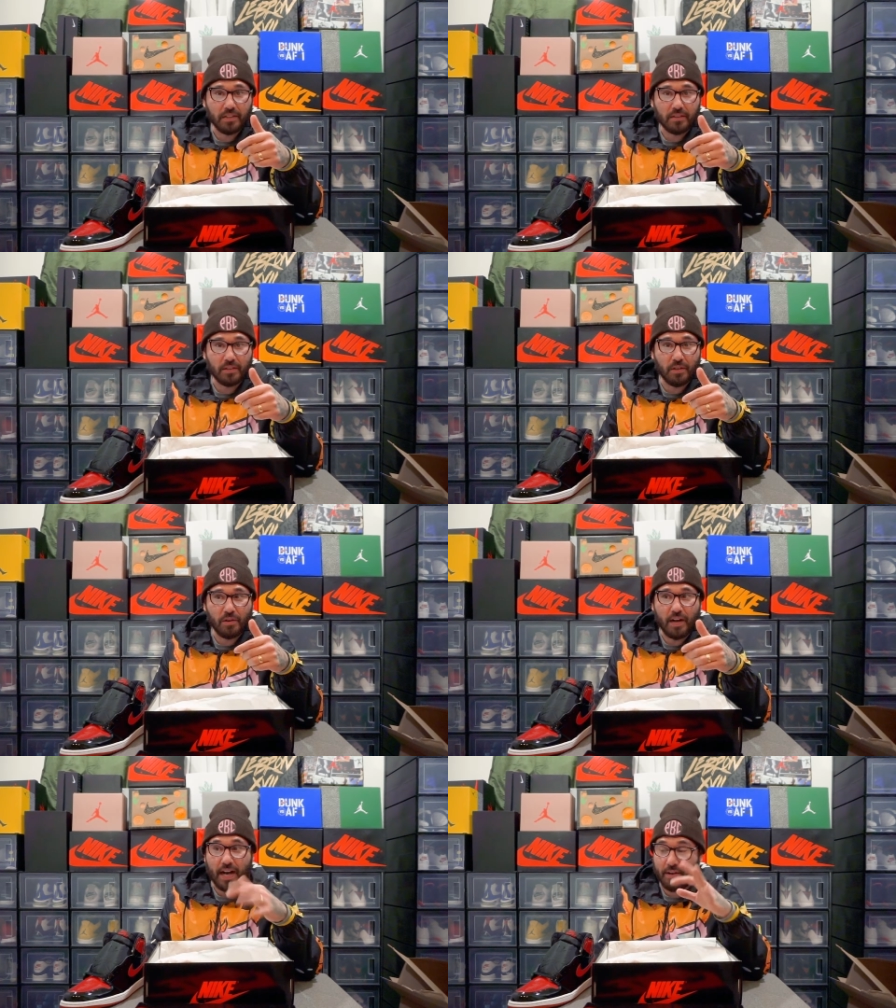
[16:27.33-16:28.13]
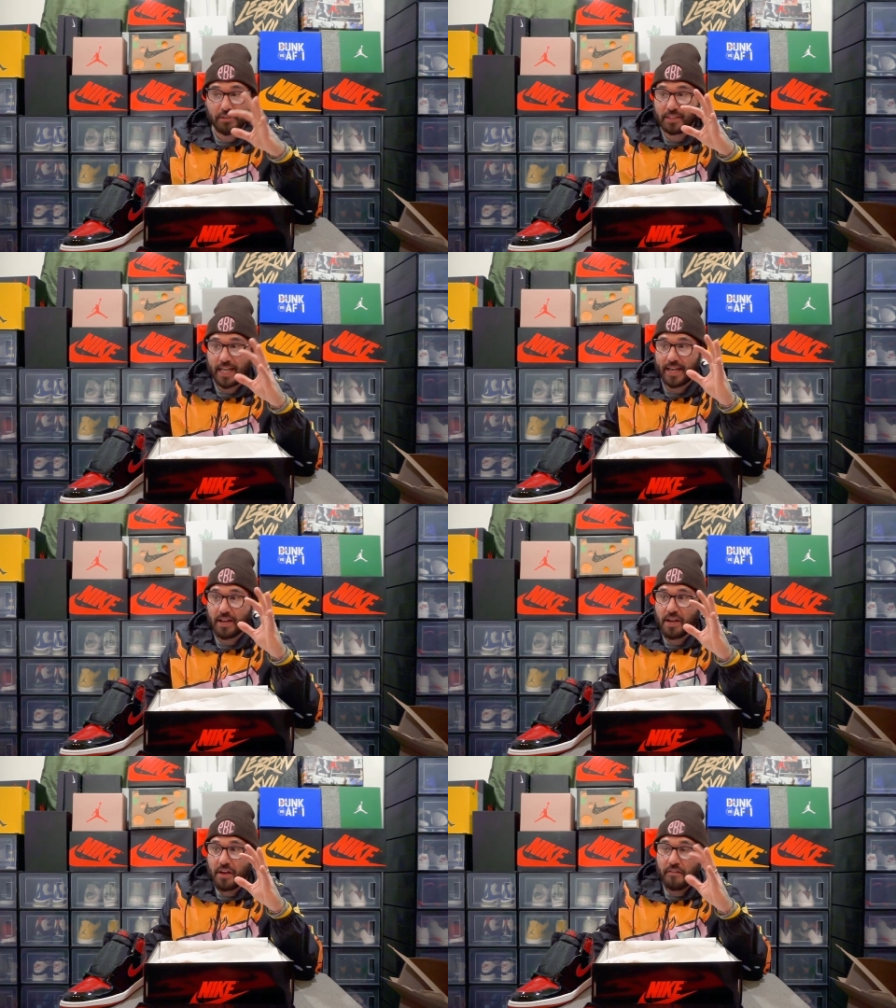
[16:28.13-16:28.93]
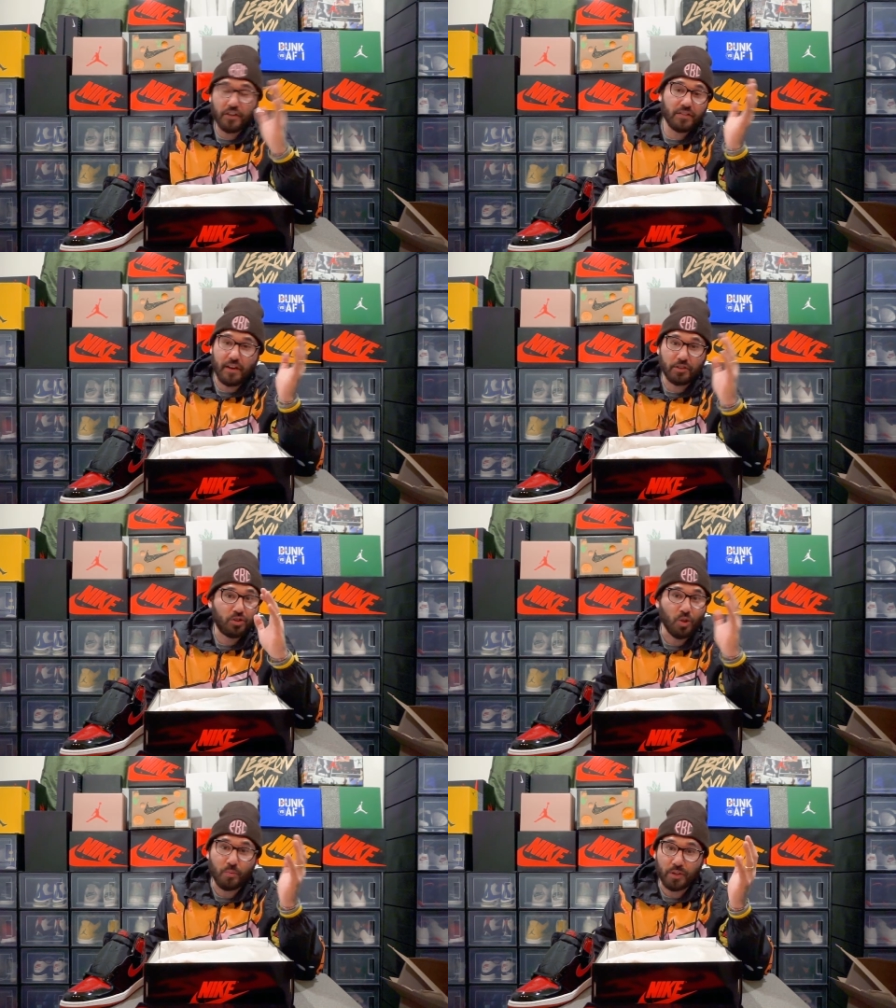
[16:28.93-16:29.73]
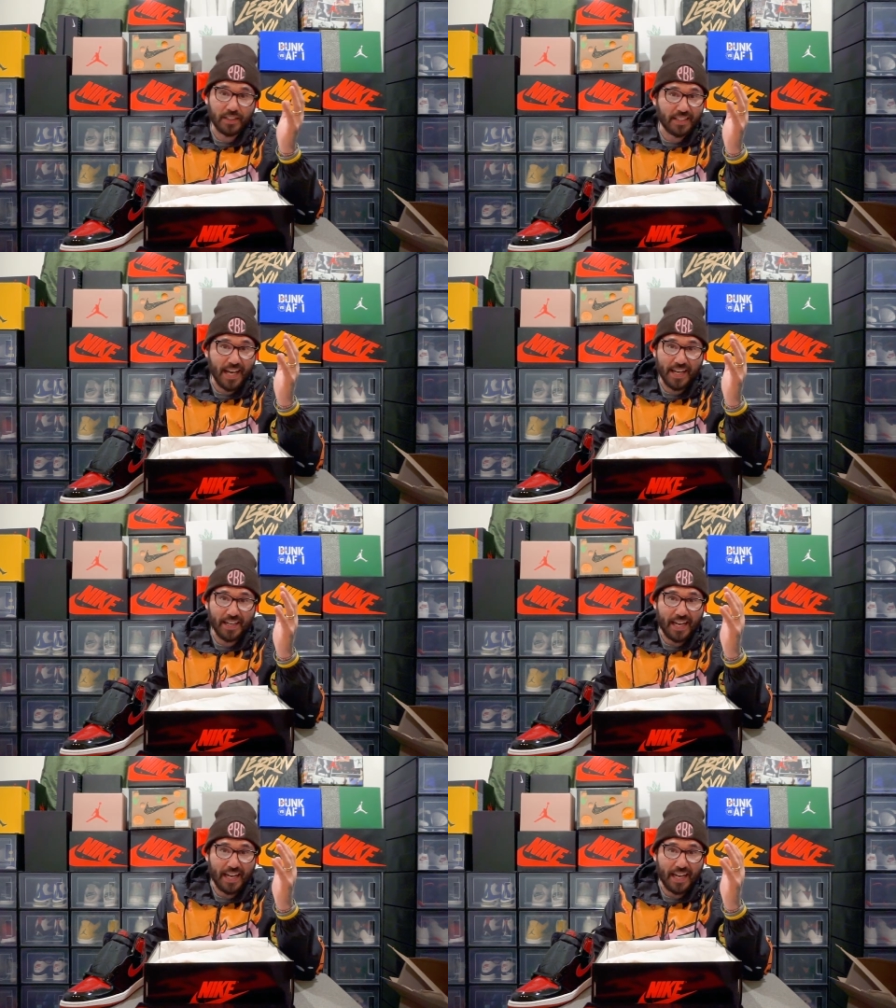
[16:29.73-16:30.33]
So I was like, first of all, I was super excited.